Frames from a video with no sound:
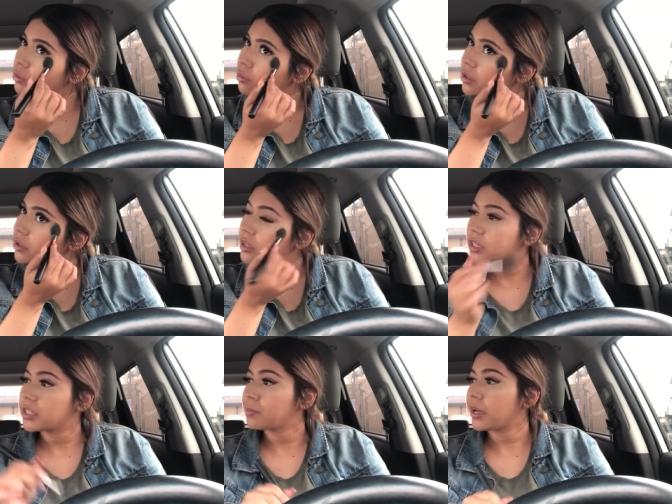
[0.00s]
do you really
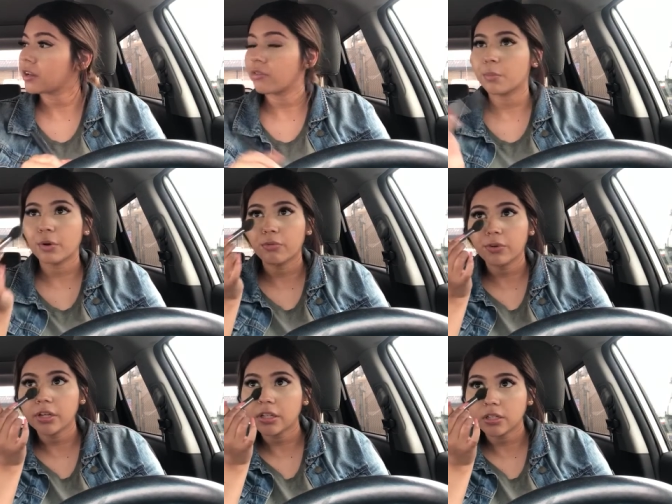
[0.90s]
expect from a
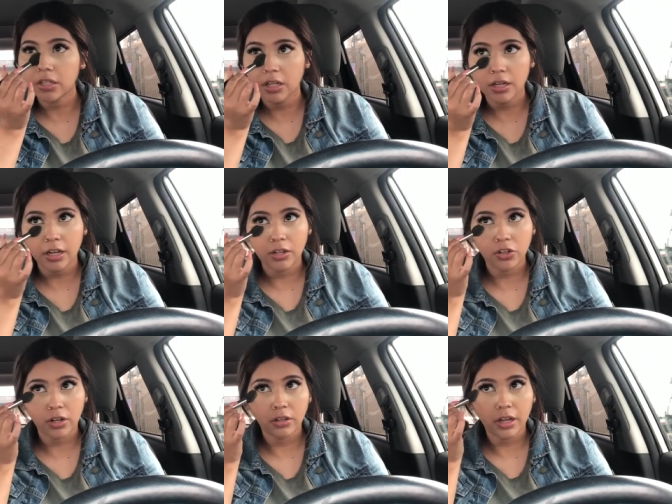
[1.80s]
freaking
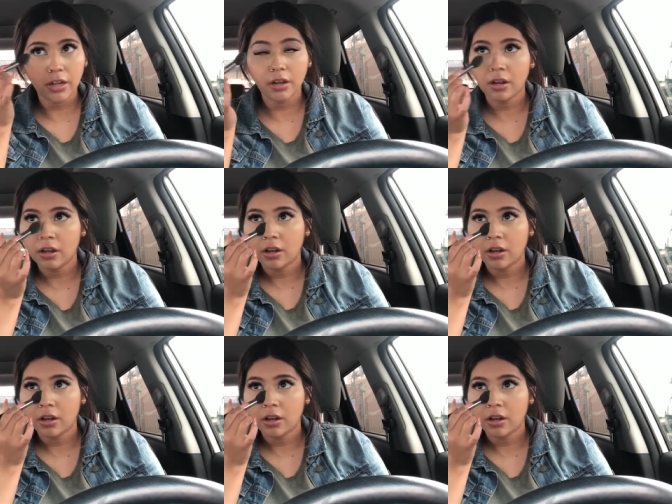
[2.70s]
teenager like